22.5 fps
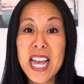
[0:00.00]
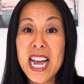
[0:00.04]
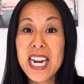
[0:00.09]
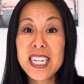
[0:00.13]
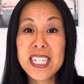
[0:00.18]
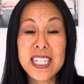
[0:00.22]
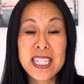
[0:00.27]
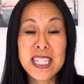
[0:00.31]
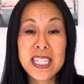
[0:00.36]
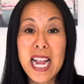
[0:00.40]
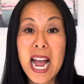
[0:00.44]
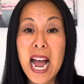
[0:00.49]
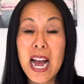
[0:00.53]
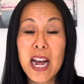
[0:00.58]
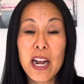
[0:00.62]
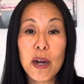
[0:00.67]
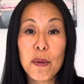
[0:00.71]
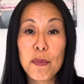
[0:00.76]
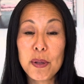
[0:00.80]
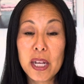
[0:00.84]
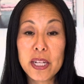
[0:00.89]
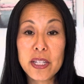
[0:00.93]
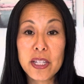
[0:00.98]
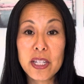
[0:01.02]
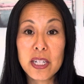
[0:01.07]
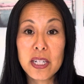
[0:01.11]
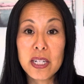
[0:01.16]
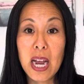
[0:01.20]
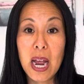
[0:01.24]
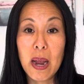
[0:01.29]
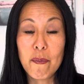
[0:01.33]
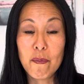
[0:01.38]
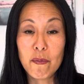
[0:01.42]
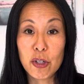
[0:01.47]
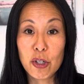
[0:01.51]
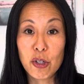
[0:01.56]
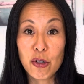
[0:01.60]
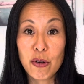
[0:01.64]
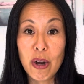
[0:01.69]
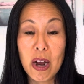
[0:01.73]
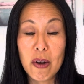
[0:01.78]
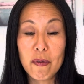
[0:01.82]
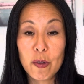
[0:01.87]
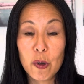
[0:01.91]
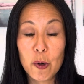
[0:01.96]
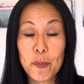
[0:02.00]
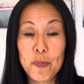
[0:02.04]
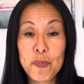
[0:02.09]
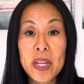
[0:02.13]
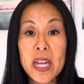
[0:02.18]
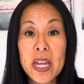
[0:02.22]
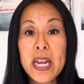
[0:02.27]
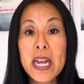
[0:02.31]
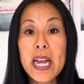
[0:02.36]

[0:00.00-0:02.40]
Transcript: That is not a pleasant time for travel.